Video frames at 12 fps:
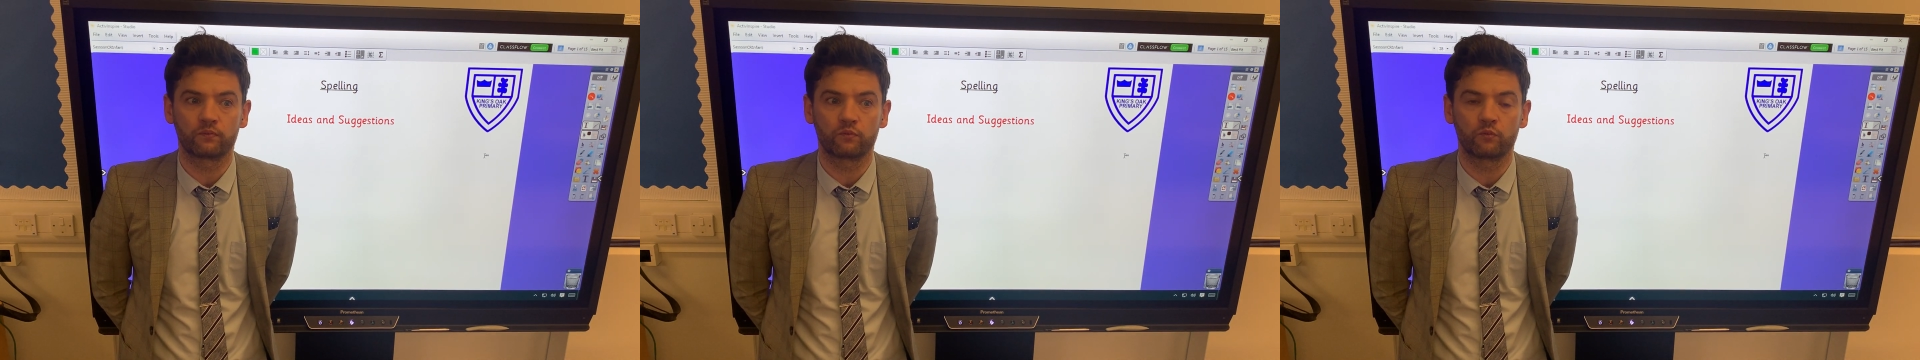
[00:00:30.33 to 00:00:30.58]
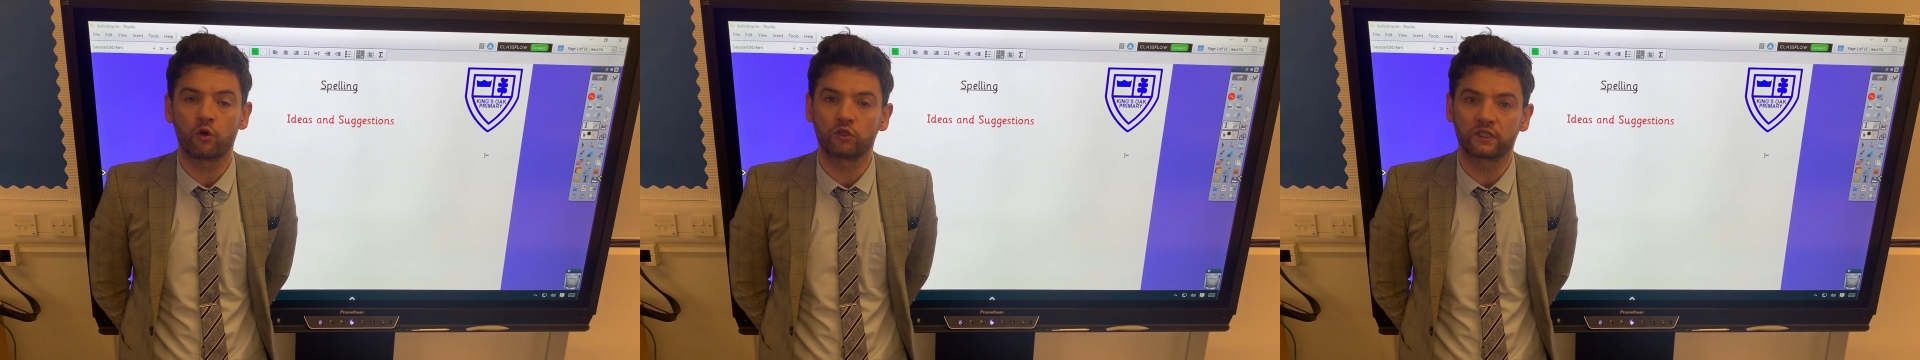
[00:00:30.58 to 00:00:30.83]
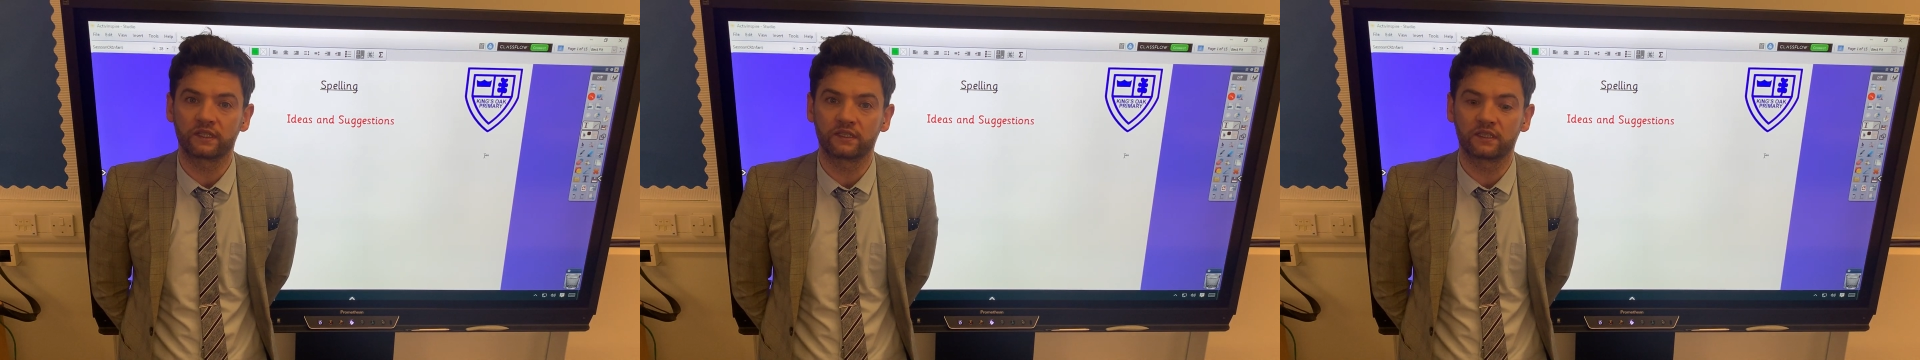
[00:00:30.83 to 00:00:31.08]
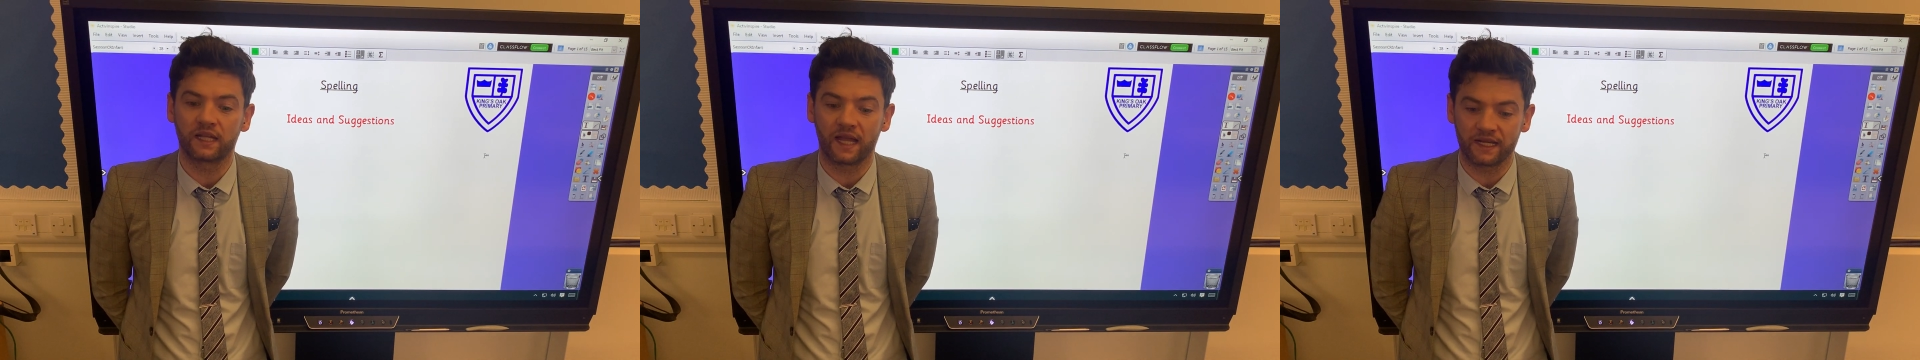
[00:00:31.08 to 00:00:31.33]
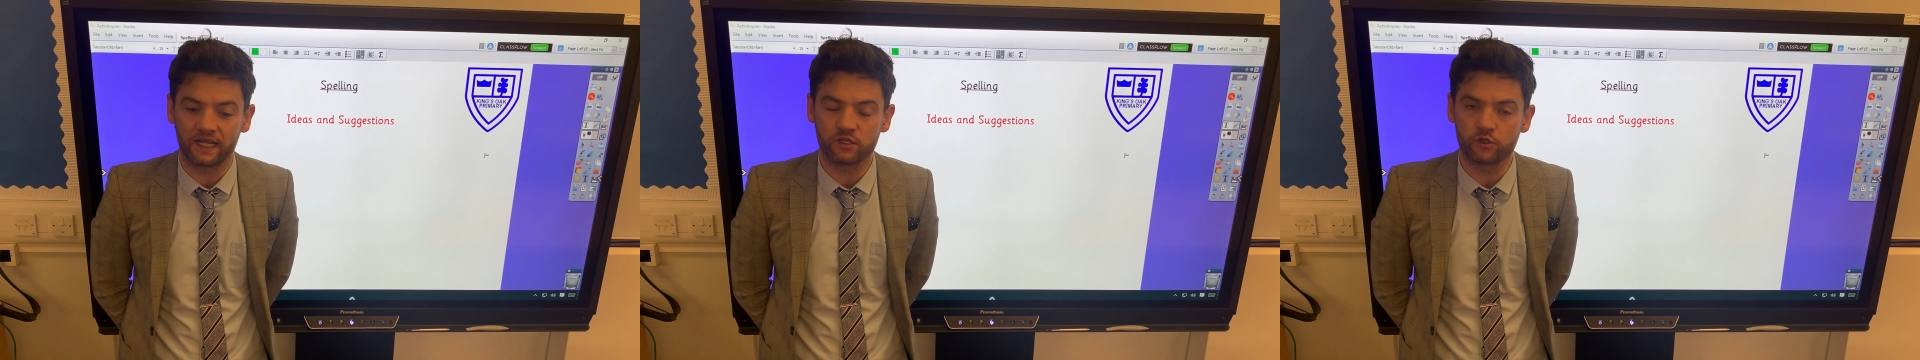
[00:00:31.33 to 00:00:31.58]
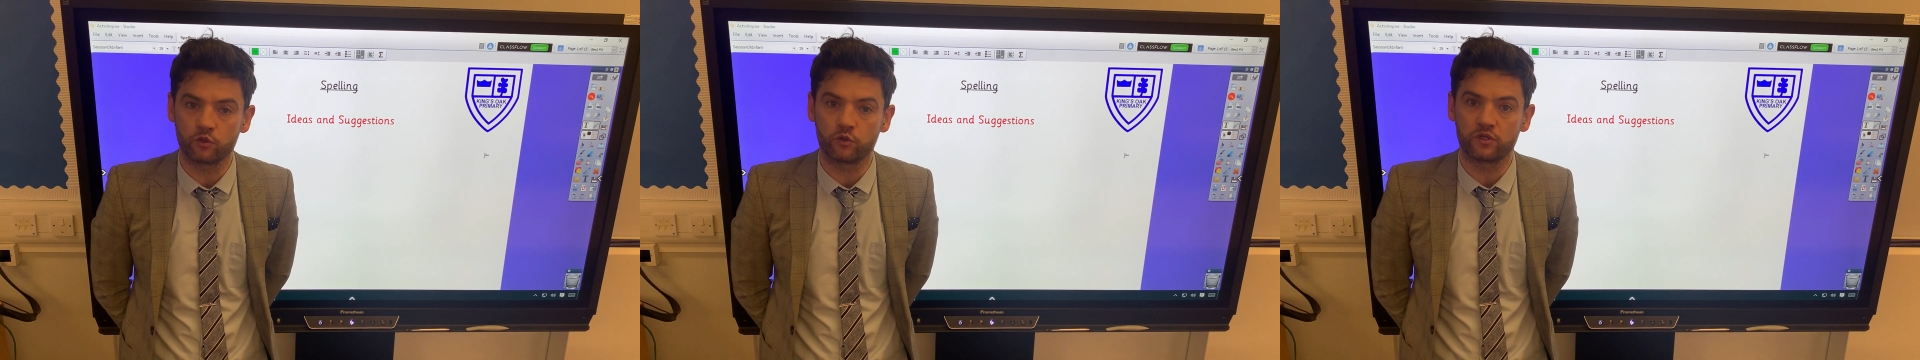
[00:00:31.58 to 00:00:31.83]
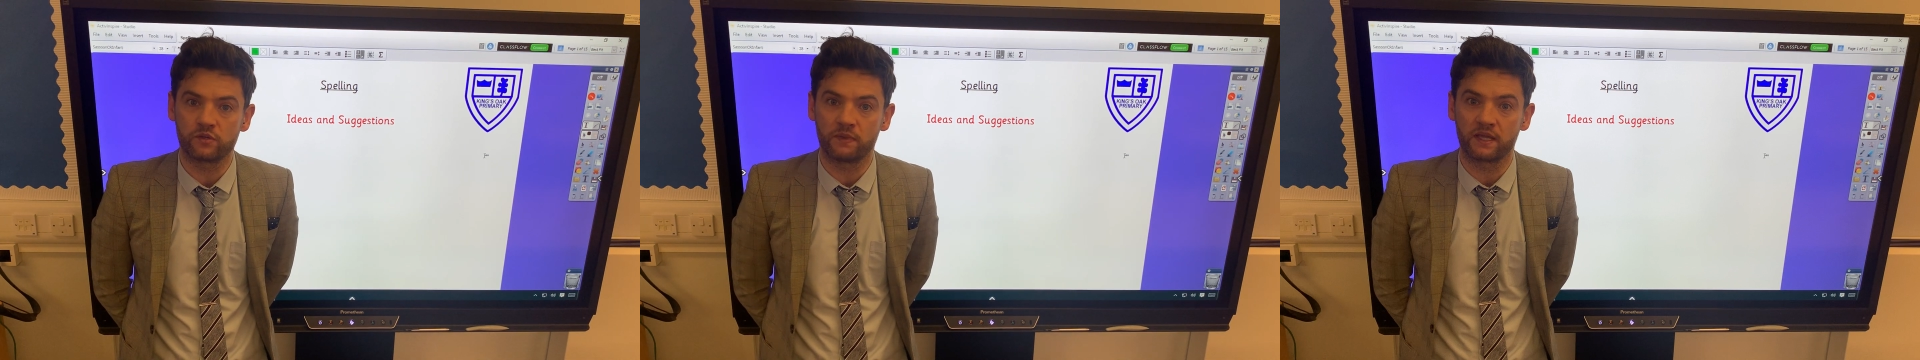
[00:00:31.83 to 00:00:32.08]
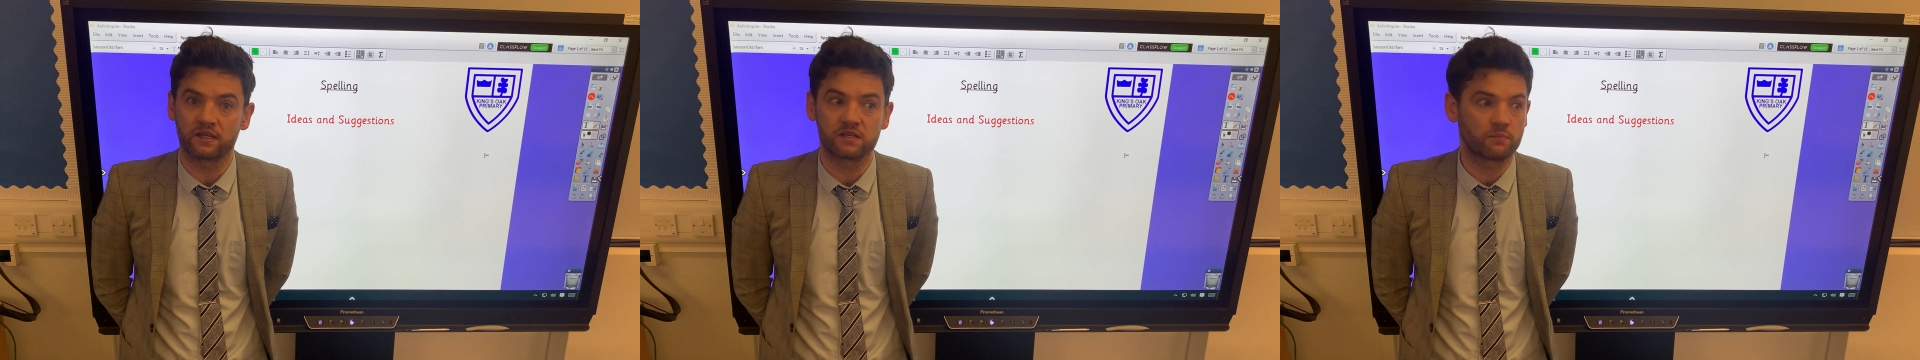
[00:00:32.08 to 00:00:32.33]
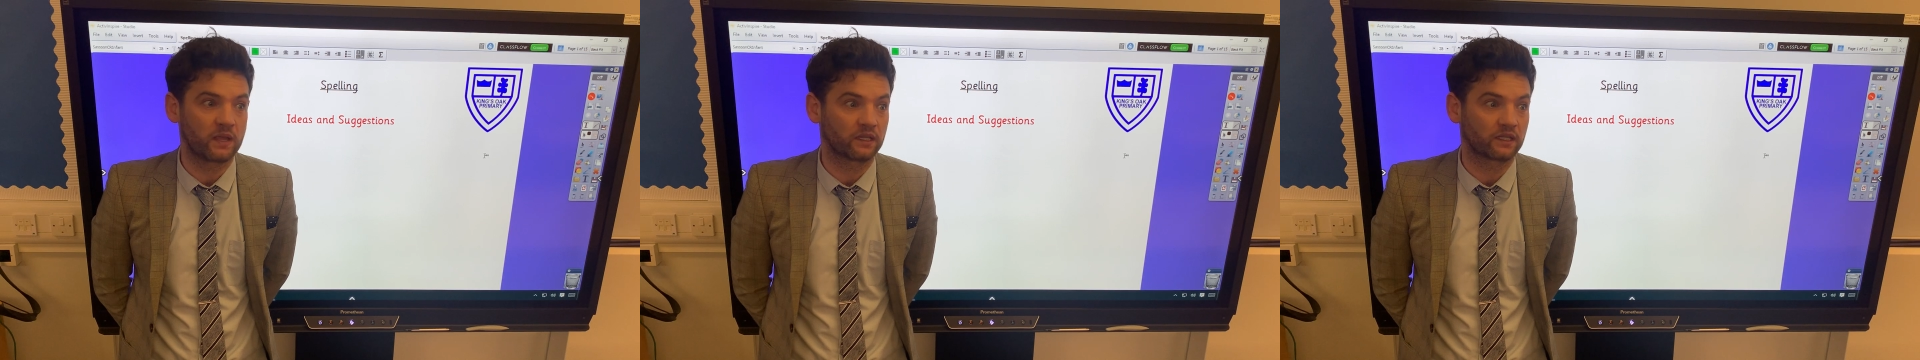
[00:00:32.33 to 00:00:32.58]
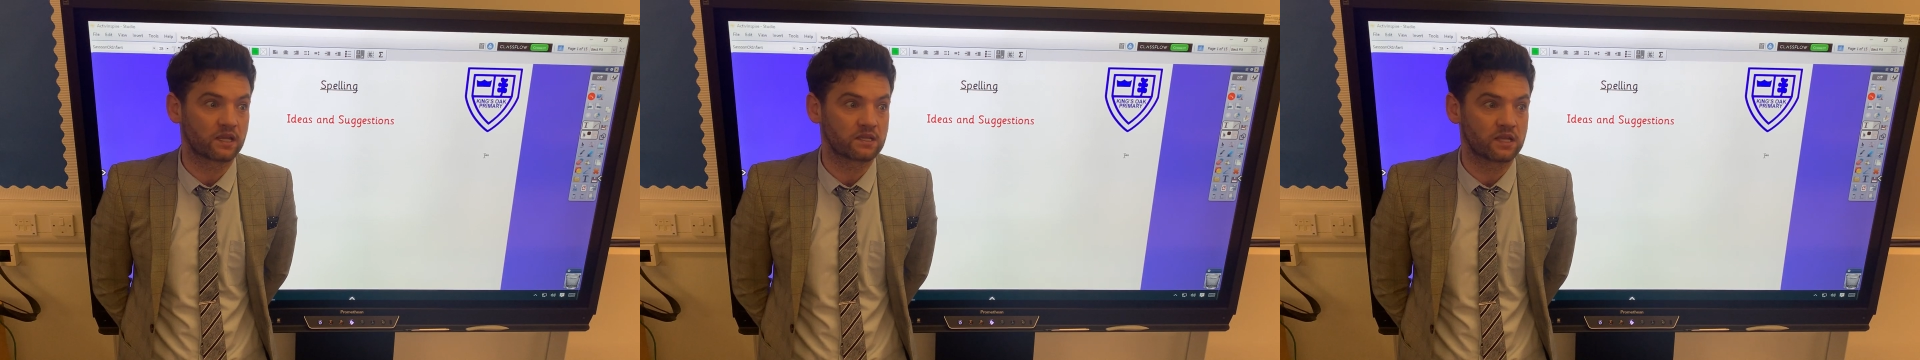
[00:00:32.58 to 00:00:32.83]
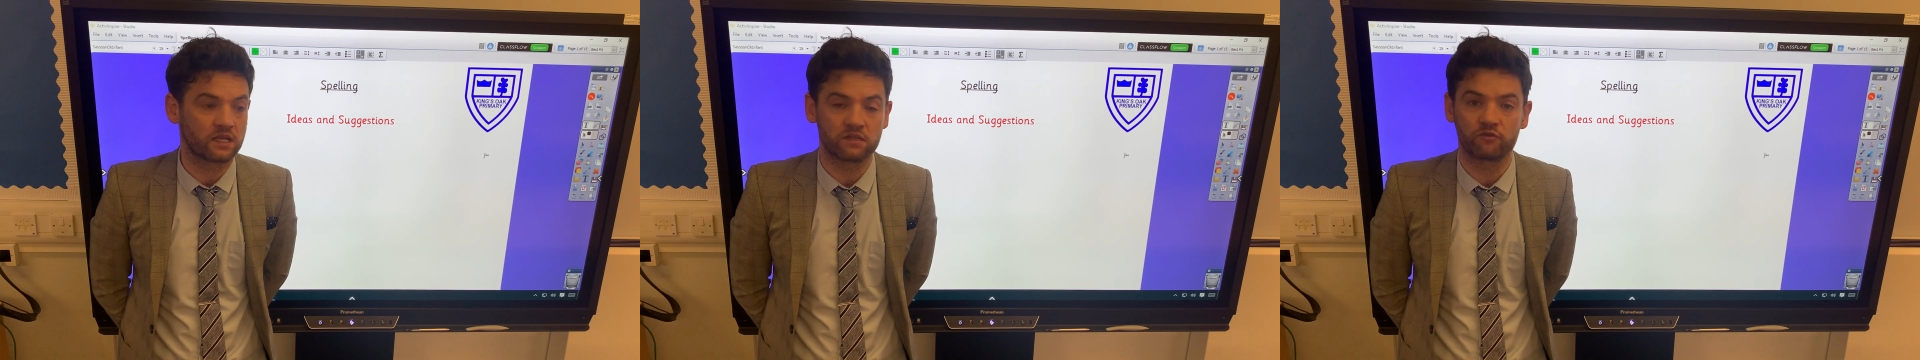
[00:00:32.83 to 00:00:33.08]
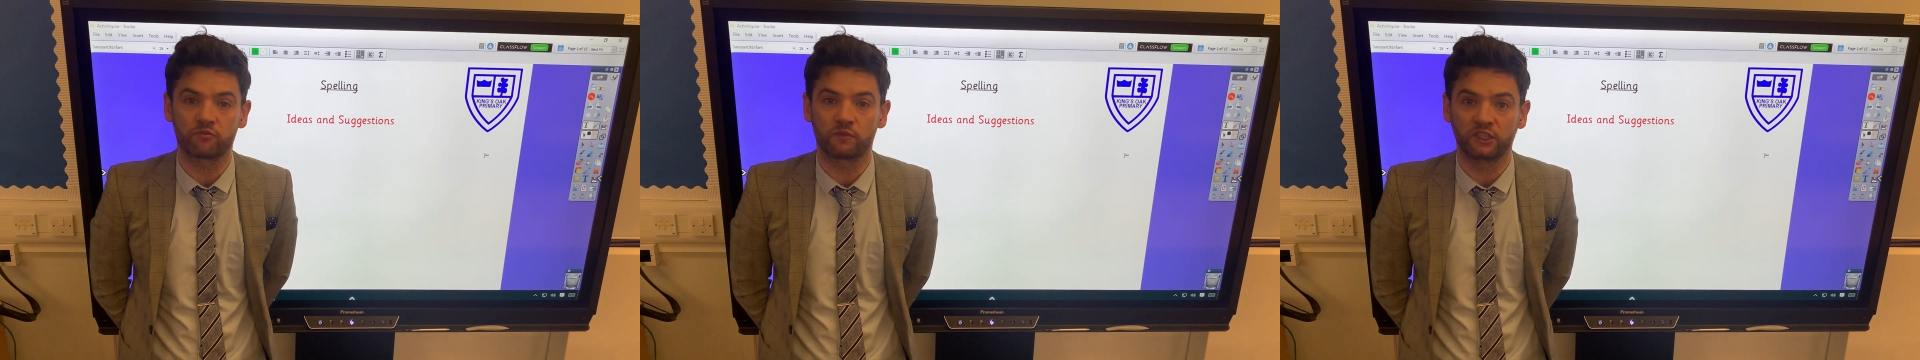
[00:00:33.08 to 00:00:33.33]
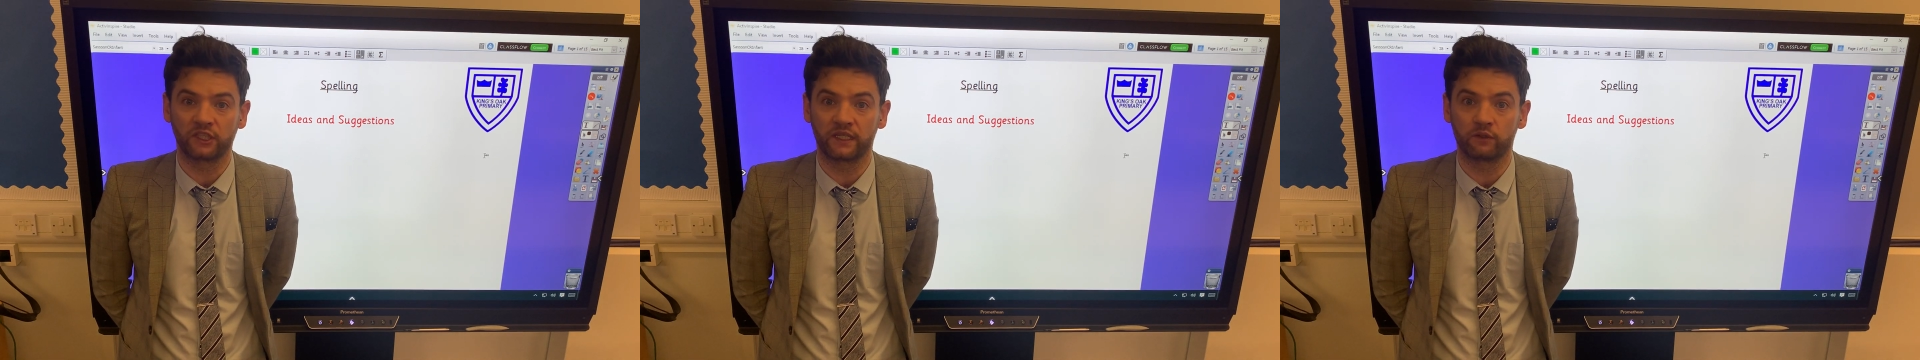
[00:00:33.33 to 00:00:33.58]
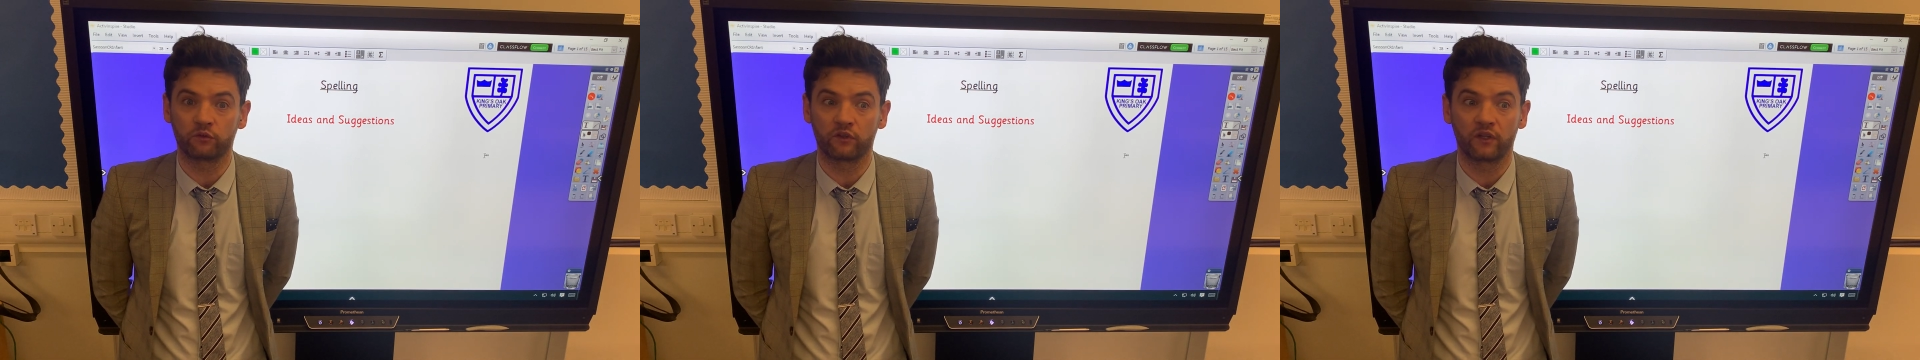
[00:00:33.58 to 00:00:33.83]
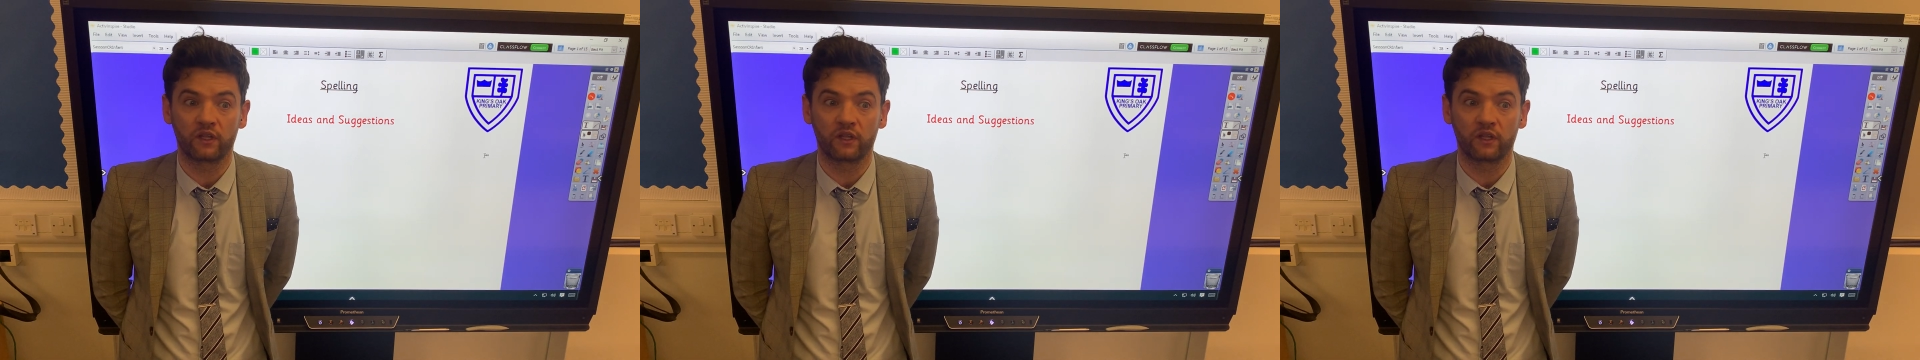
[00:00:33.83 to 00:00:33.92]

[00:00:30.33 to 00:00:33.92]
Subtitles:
what can I do to make spelling exciting for my child?